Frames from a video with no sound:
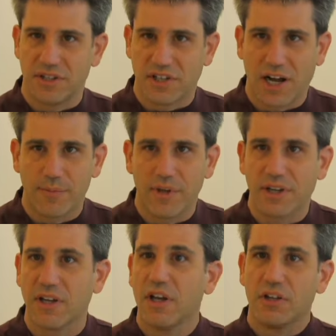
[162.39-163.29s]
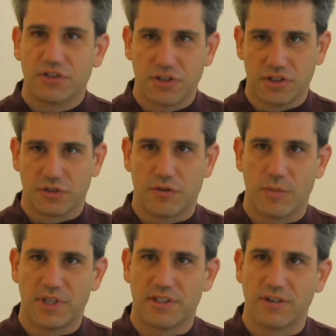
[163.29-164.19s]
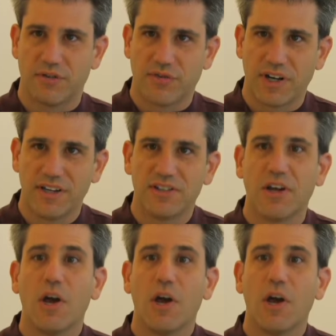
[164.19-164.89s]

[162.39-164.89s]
topic, searches for a particular phrase,